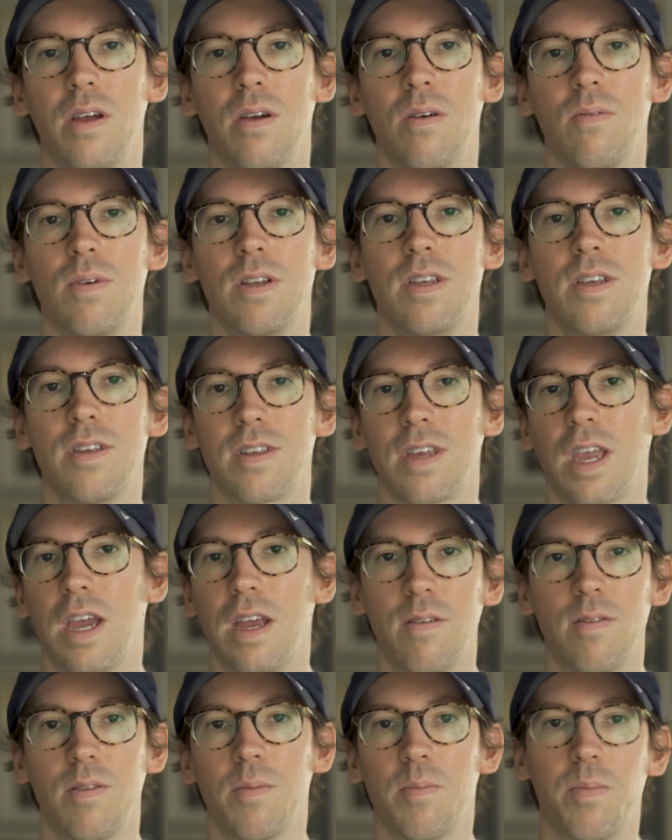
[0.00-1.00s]
which is
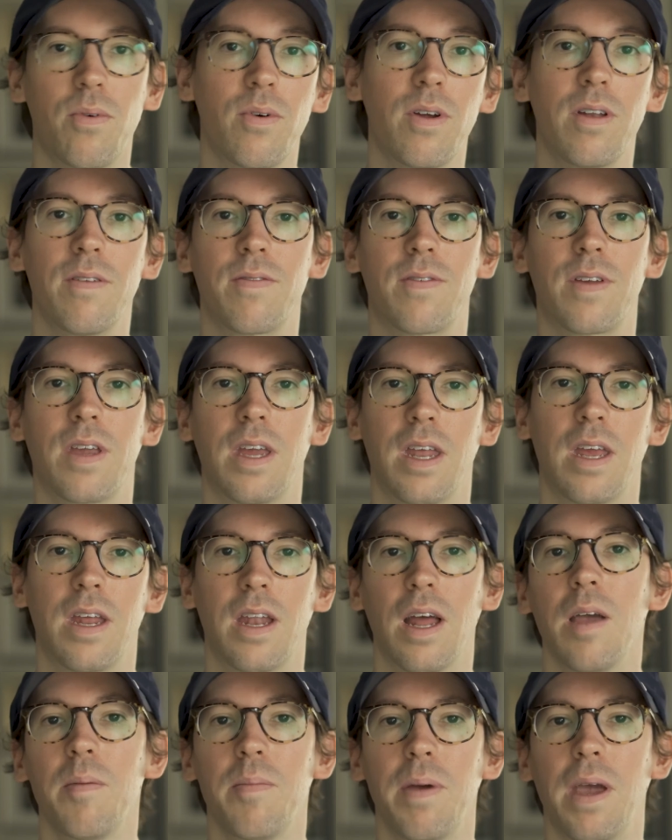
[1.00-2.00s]
kind of the point of getting an
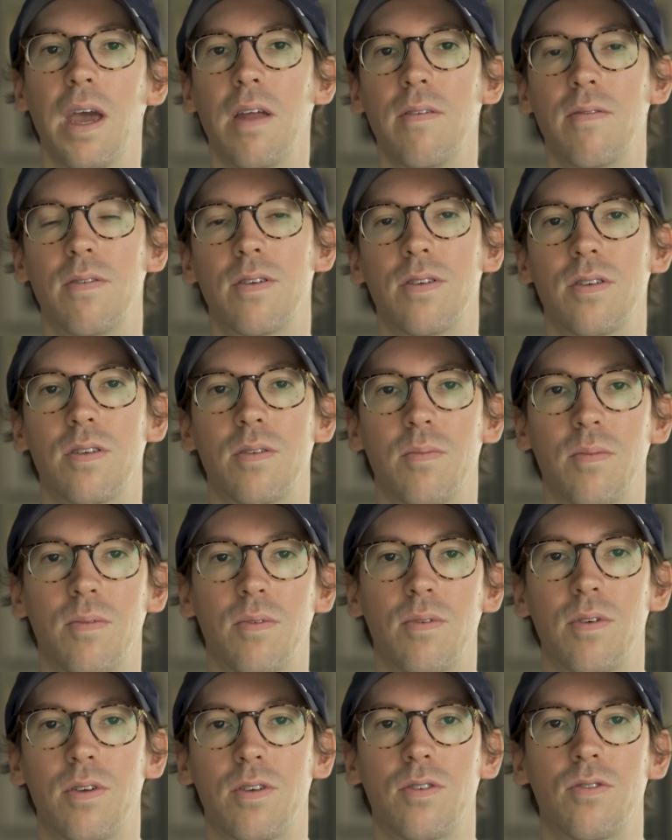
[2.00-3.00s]
iPad versus a
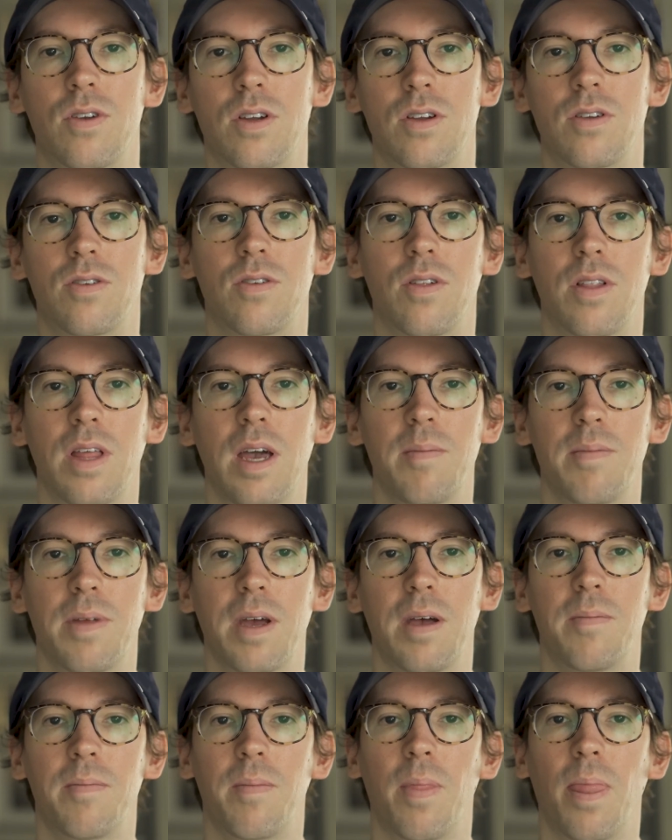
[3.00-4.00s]
more traditional
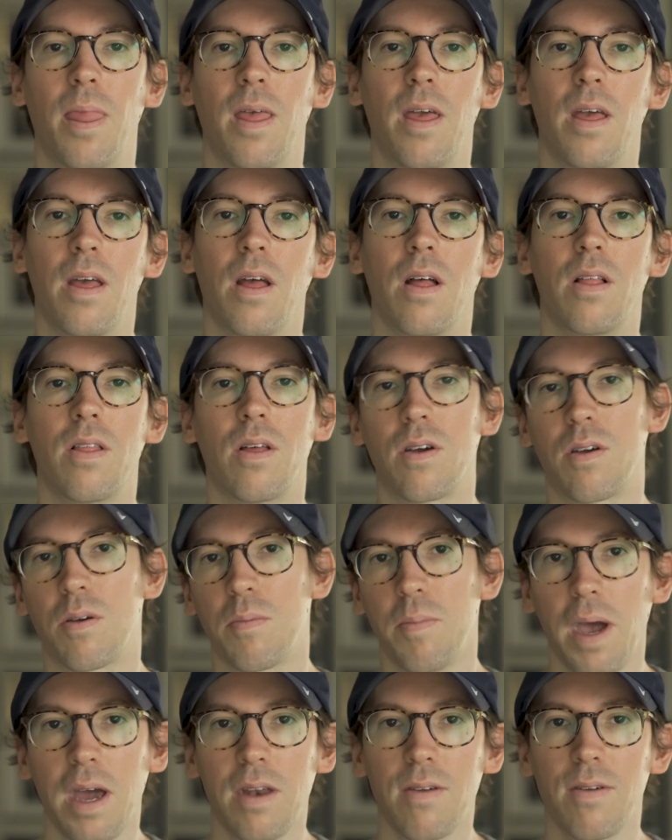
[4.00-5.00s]
laptop. Longer
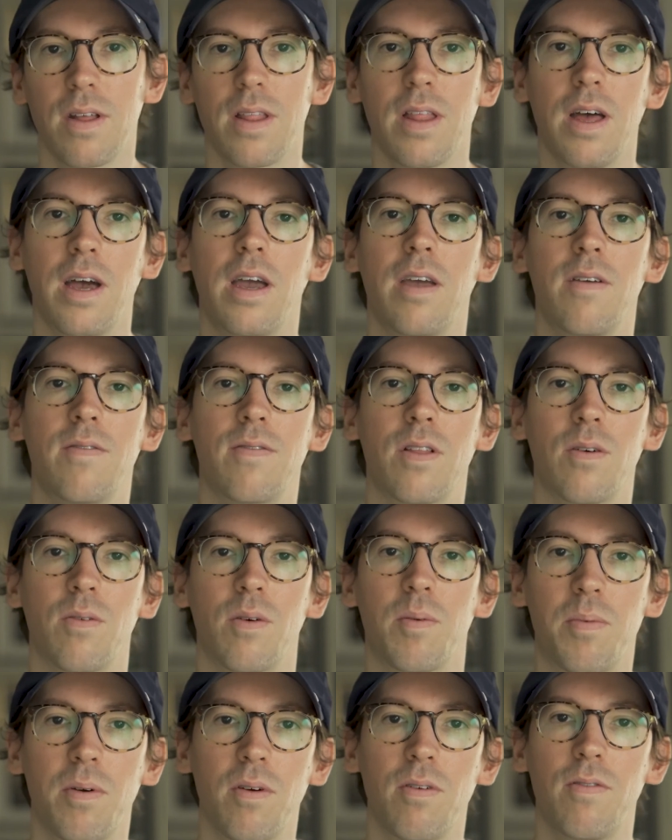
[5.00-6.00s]
battery life,
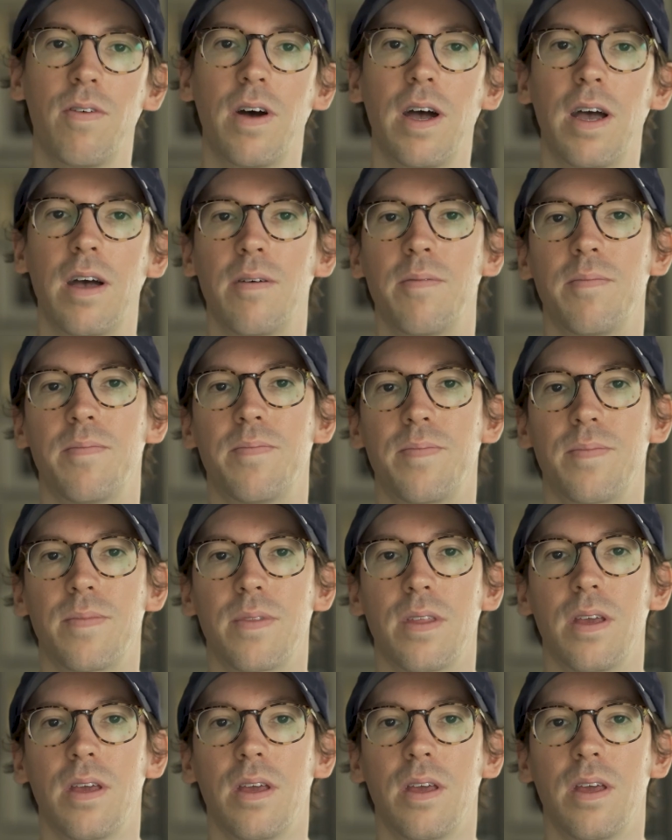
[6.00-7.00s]
lower profile.
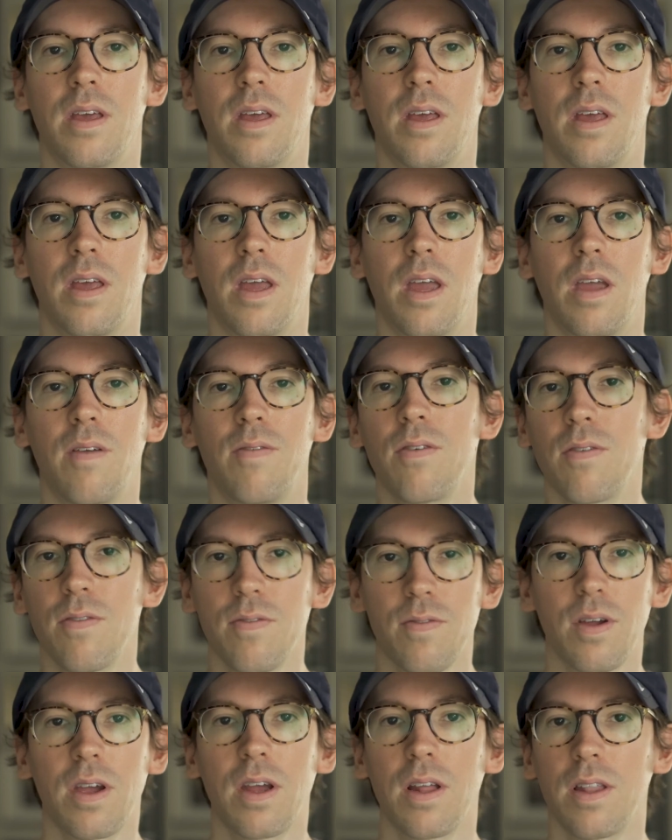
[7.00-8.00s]
If you're
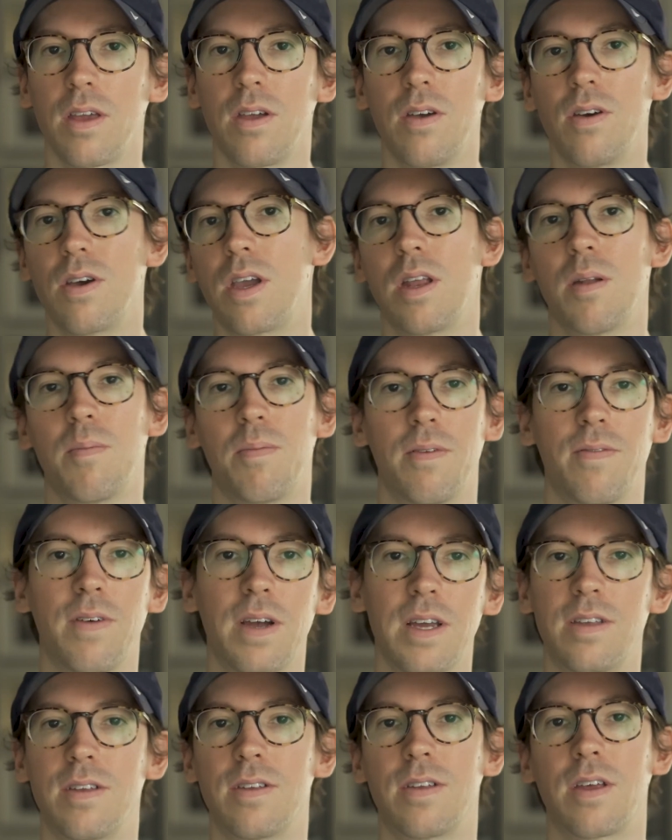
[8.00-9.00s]
frequently hooking up
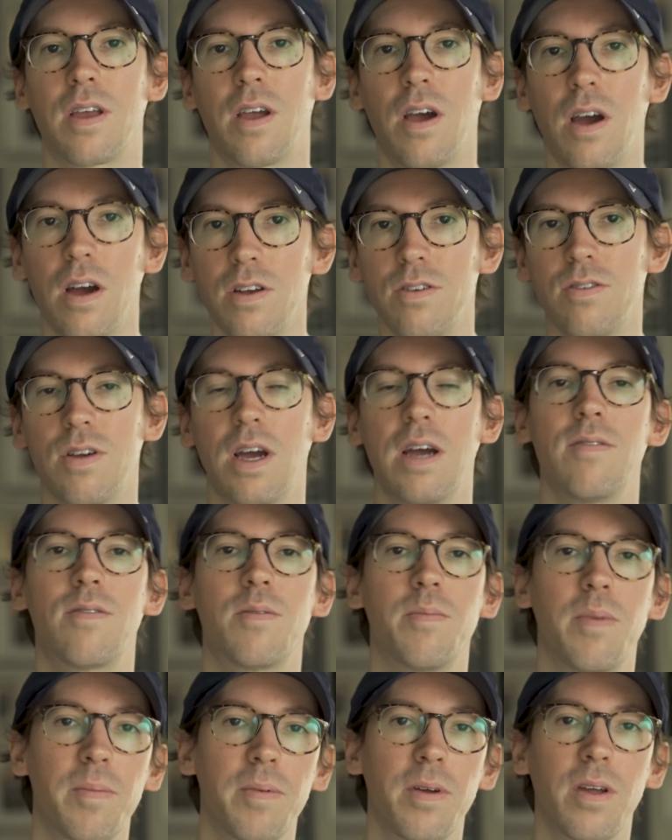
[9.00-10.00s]
devices like hard drives or
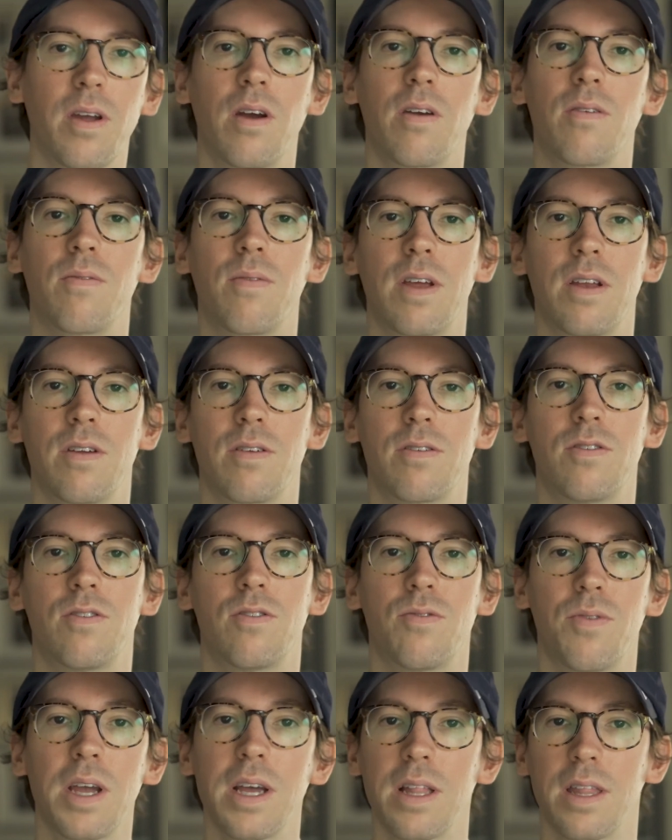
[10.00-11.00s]
memory card readers
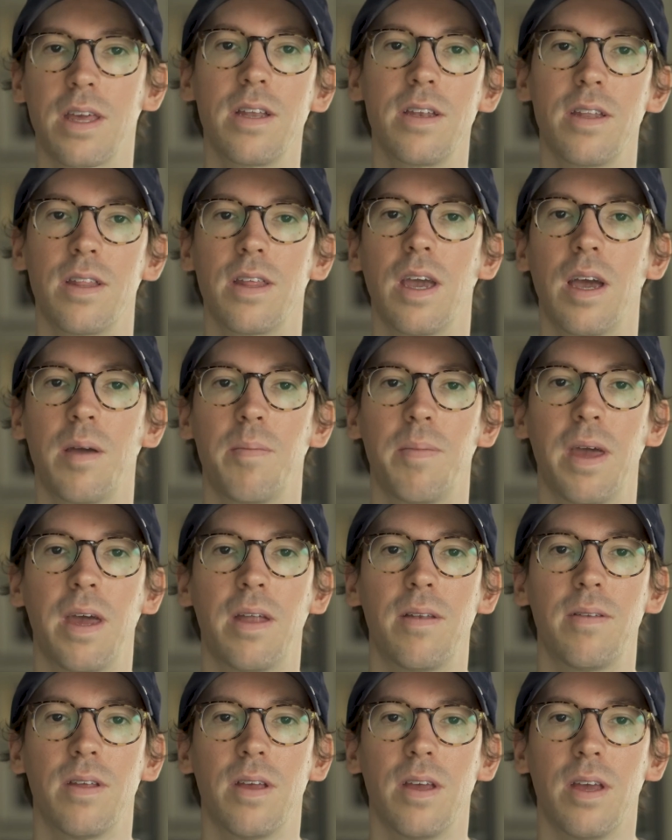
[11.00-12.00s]
directly into the iPad,